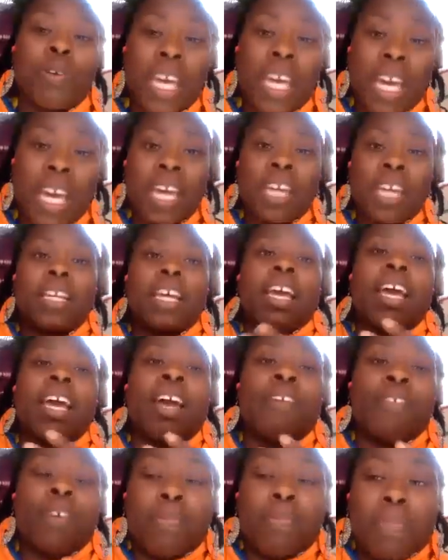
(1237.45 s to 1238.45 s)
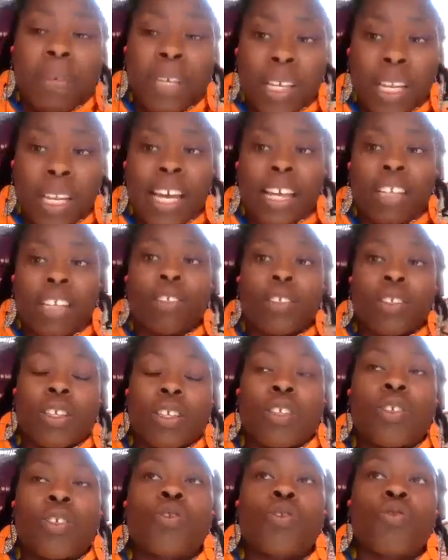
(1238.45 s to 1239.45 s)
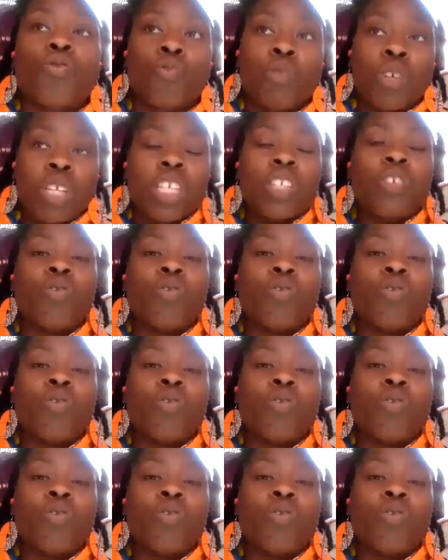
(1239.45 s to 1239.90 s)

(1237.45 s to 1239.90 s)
You can't ever be like really